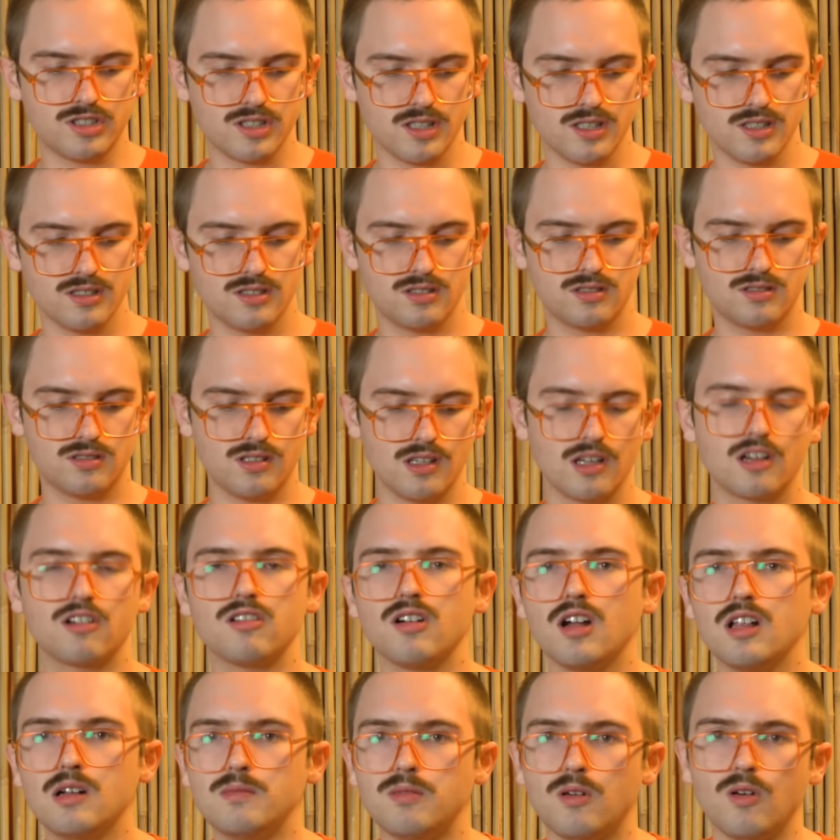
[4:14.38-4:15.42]
just
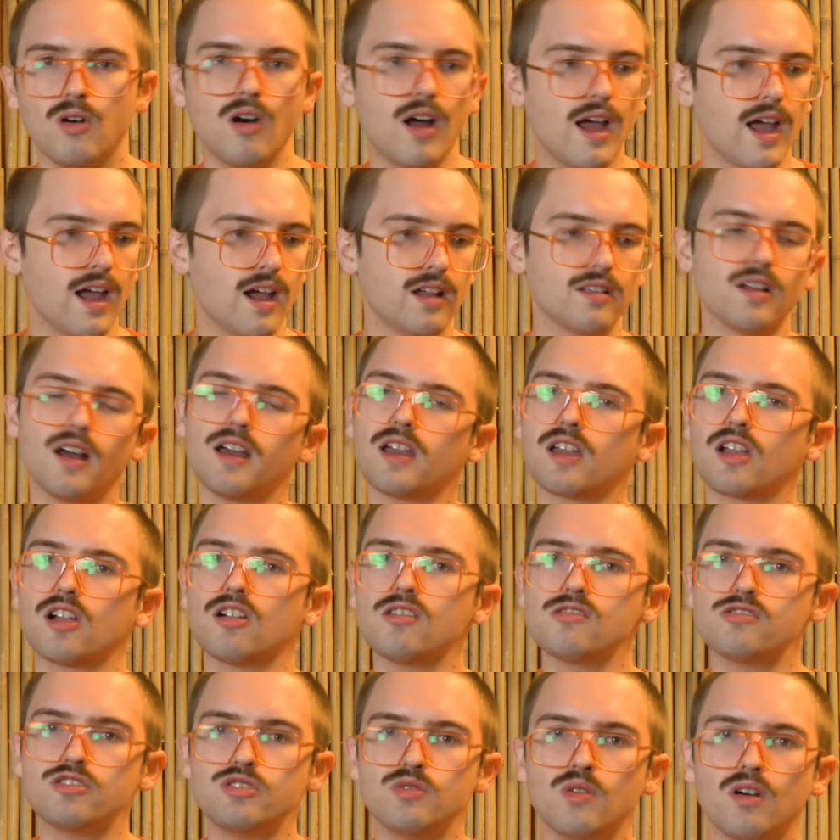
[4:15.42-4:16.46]
incredible, and I
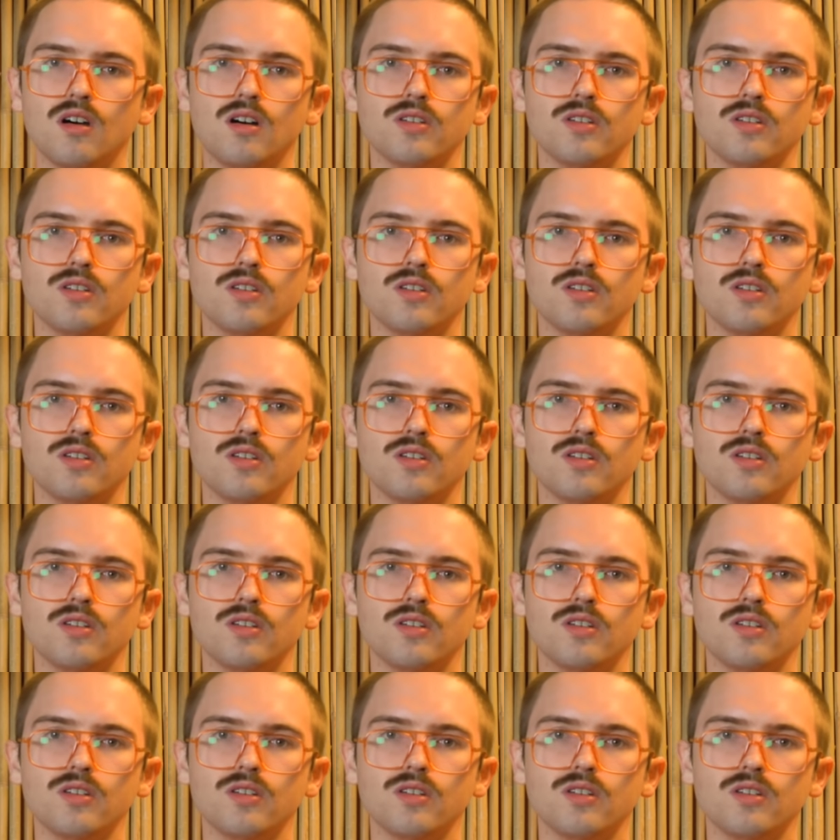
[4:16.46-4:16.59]
encourage you